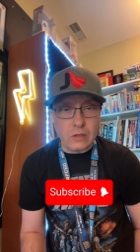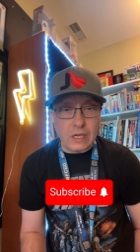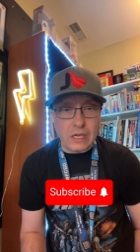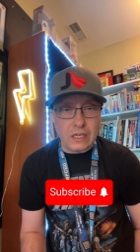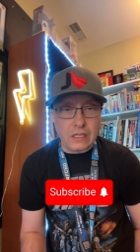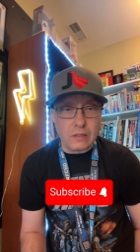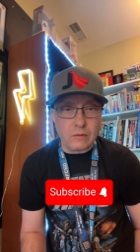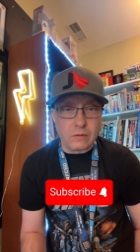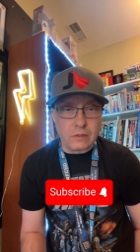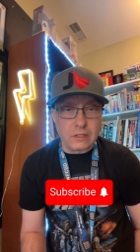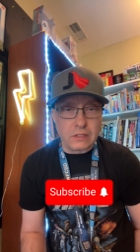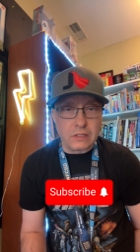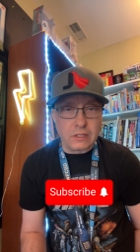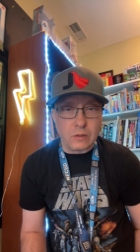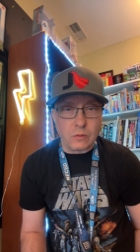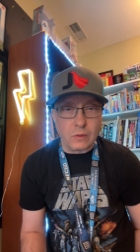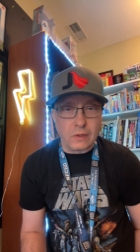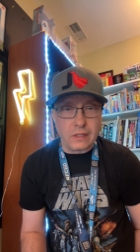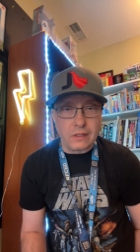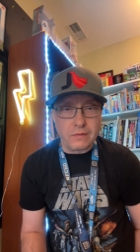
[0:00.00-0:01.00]
I was
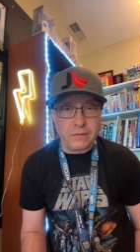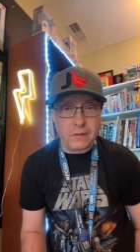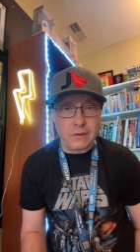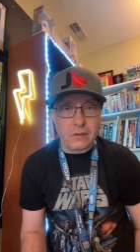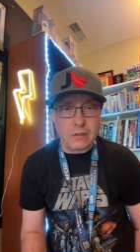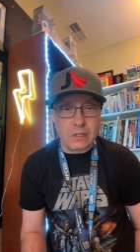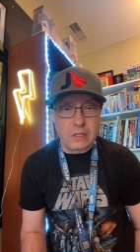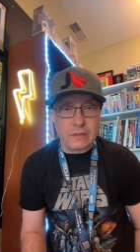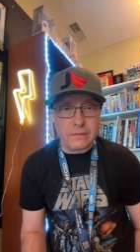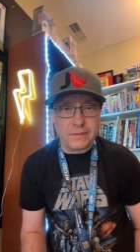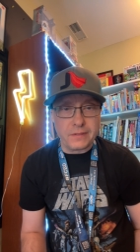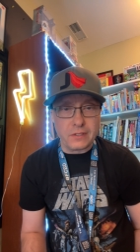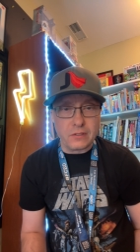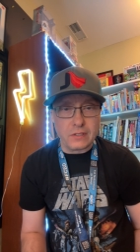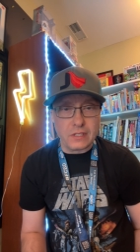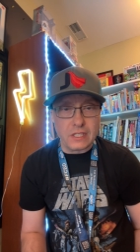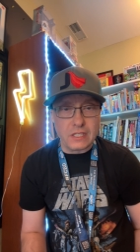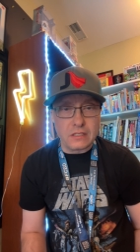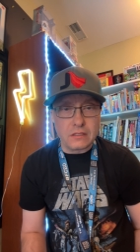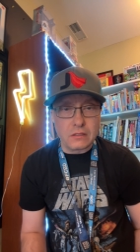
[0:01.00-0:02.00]
away for a few
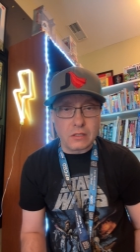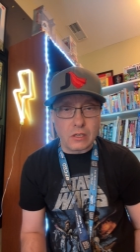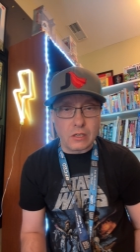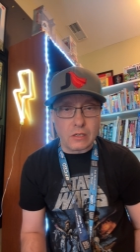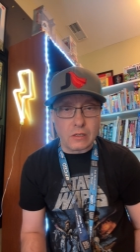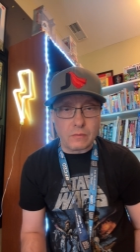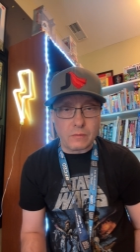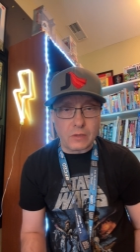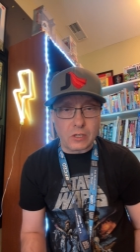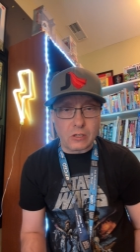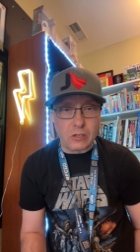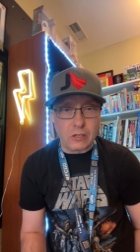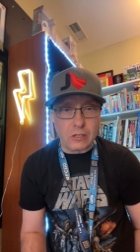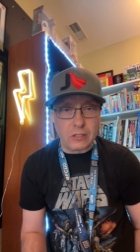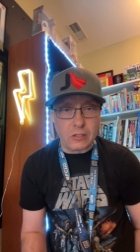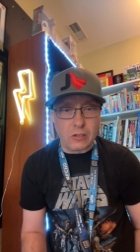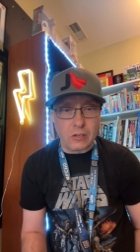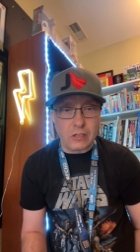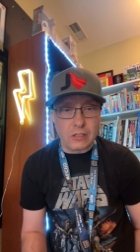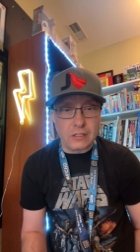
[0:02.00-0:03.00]
days um, on
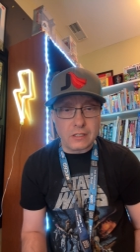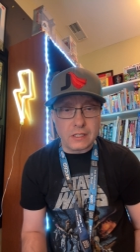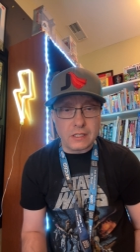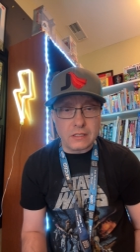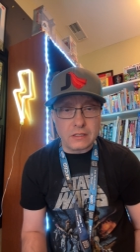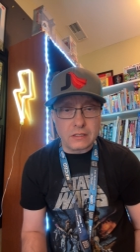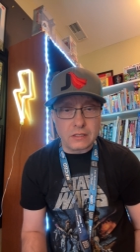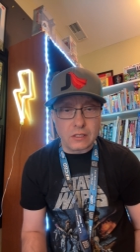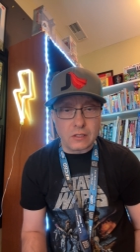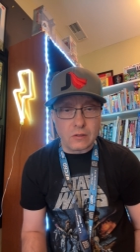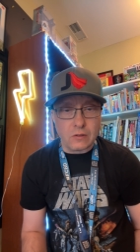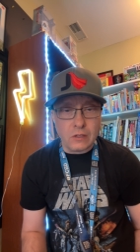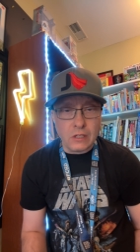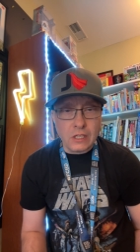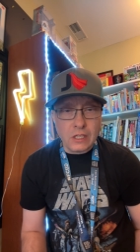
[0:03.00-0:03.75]
on holidays, so